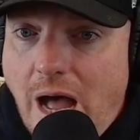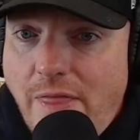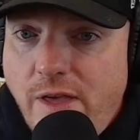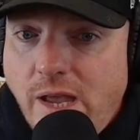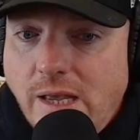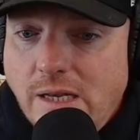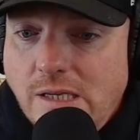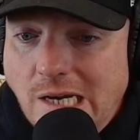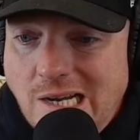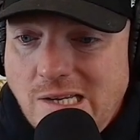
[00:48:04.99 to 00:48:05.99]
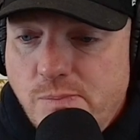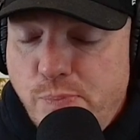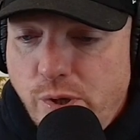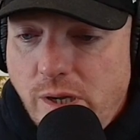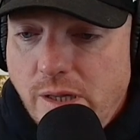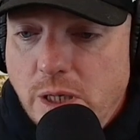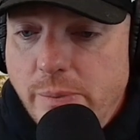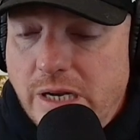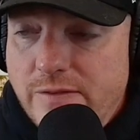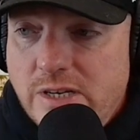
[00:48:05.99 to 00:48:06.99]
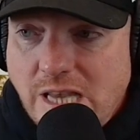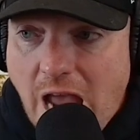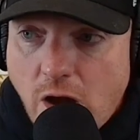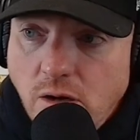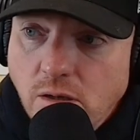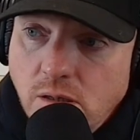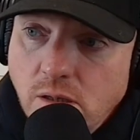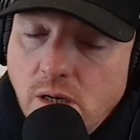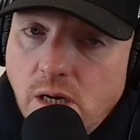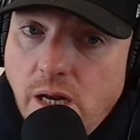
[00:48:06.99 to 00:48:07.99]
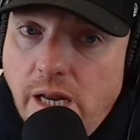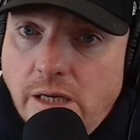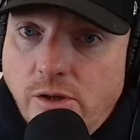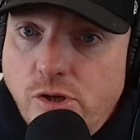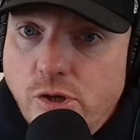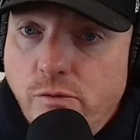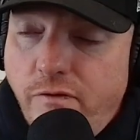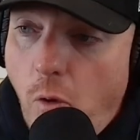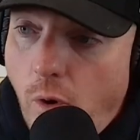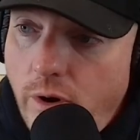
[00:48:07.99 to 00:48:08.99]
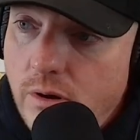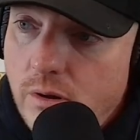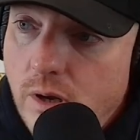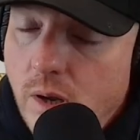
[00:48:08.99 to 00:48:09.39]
I think it does put a little bit of a scare into Ford,